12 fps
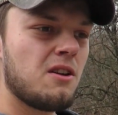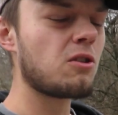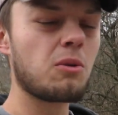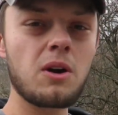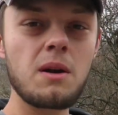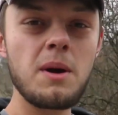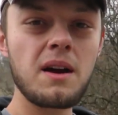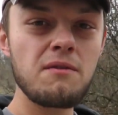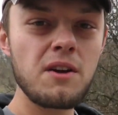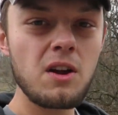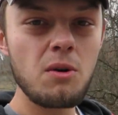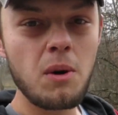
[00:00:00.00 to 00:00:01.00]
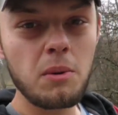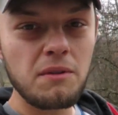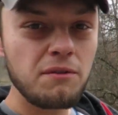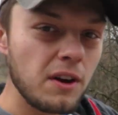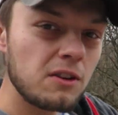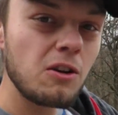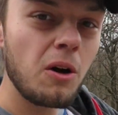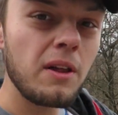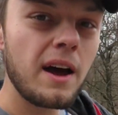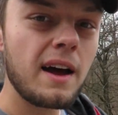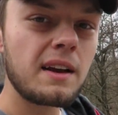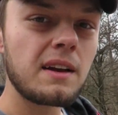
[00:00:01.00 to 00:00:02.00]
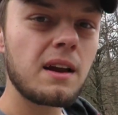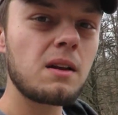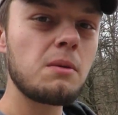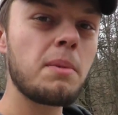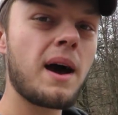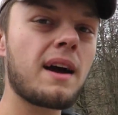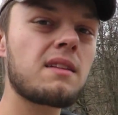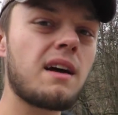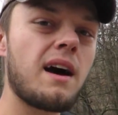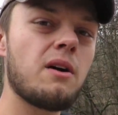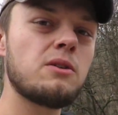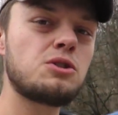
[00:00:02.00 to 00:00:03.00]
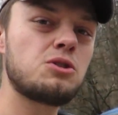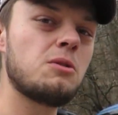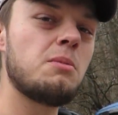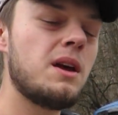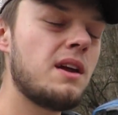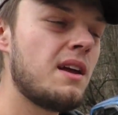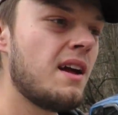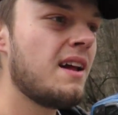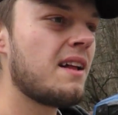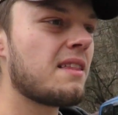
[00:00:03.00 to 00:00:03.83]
So we're going to make a video where we fix all that and get it back to how it should be.